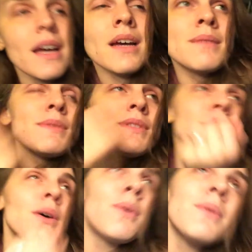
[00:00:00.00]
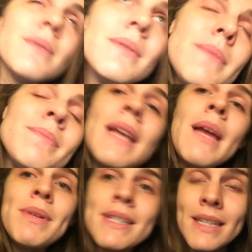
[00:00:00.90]
And
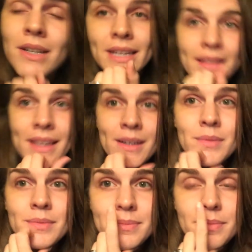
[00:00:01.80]
we didn't hear anything,